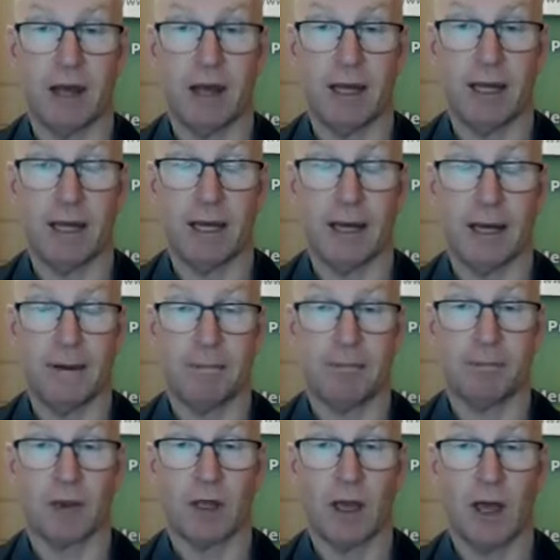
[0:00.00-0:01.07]
a
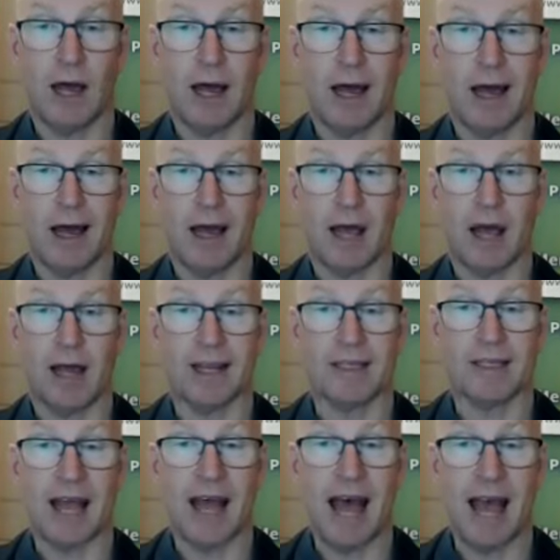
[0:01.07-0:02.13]

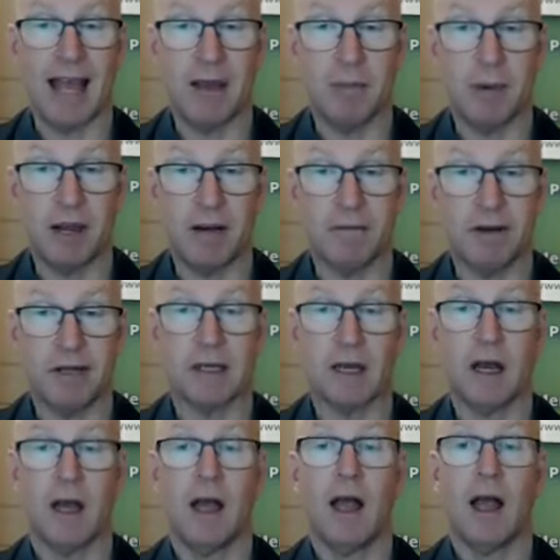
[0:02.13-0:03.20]
benefit.
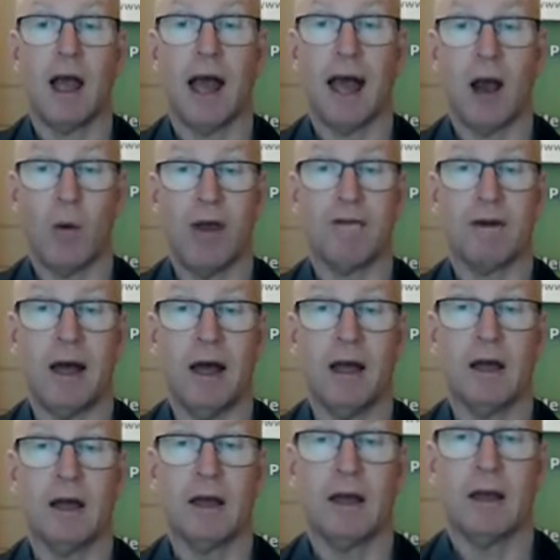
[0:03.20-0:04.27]

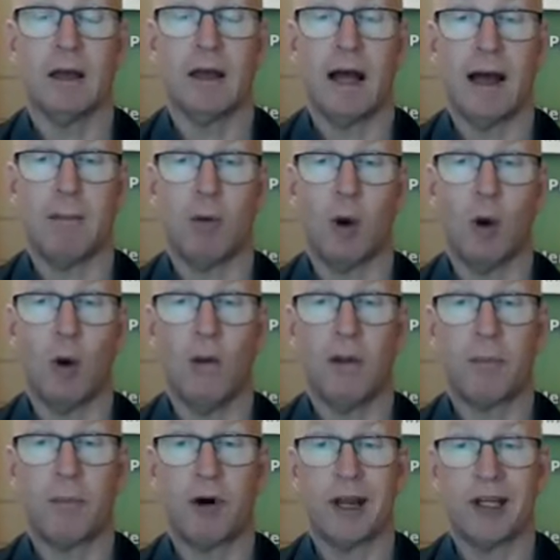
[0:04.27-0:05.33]
However, all
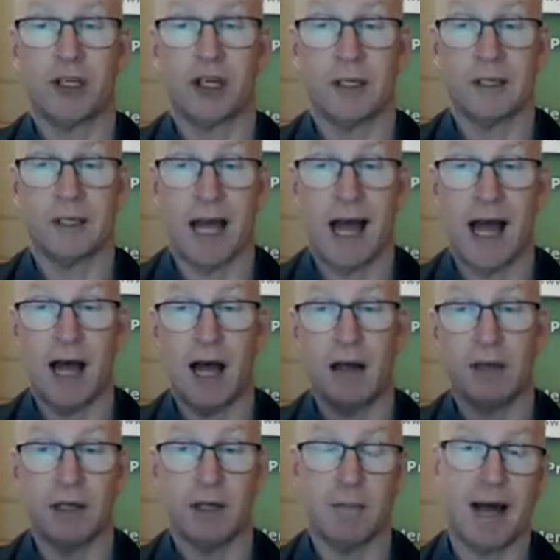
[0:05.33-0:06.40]
the predictions are
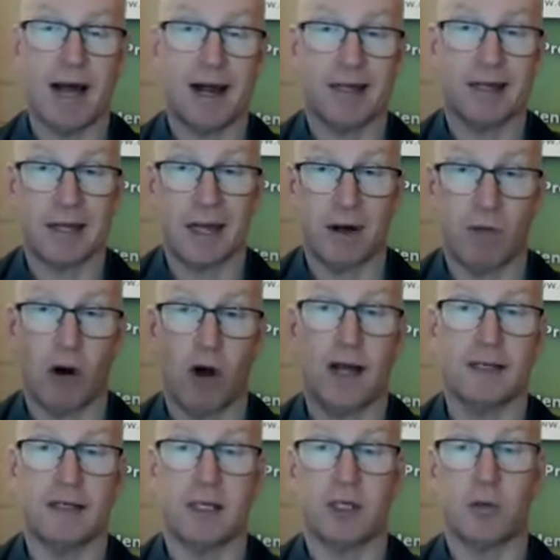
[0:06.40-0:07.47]
that the market's going to
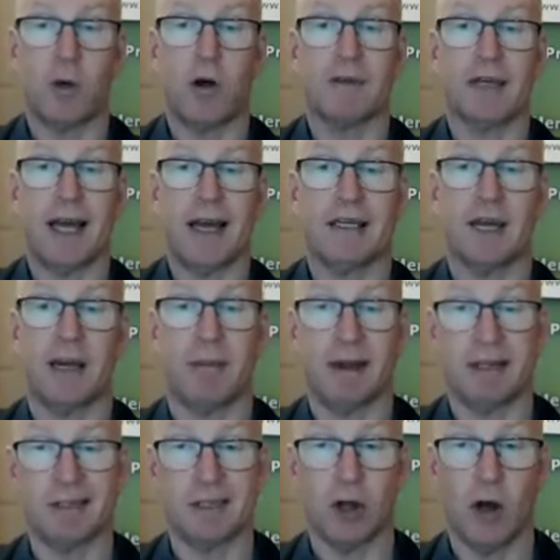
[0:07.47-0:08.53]
rise in 12 to 18
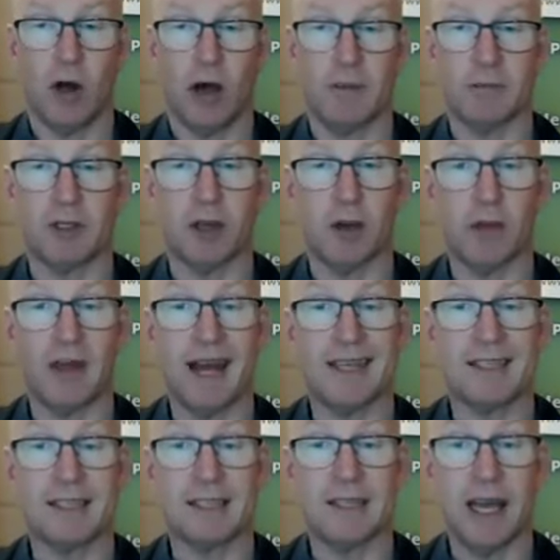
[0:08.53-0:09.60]
months' time. So
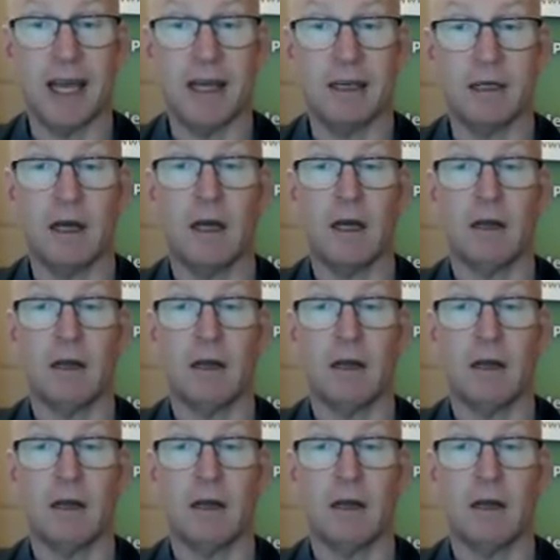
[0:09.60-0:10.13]
that said,